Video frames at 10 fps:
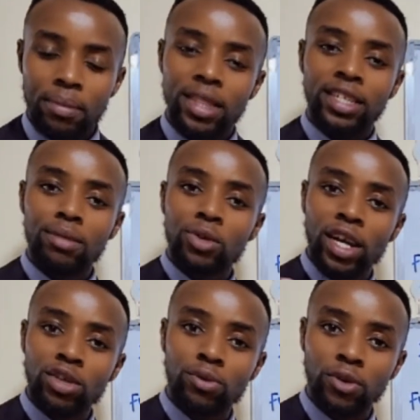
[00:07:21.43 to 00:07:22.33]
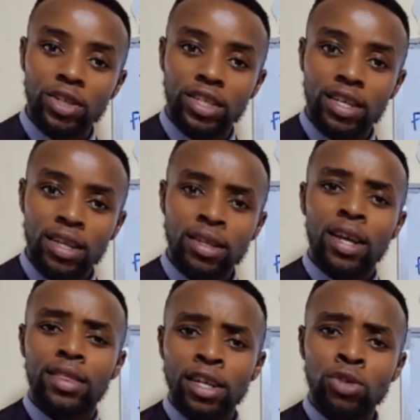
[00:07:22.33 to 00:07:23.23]
By the time you get to 40 years,
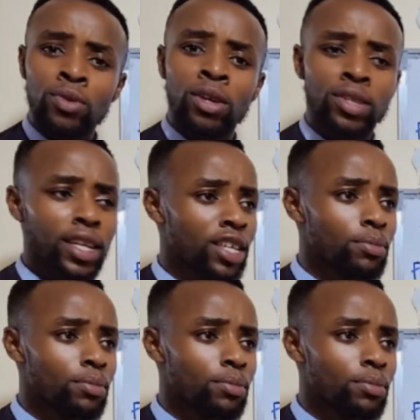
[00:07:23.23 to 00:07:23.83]
that 2,000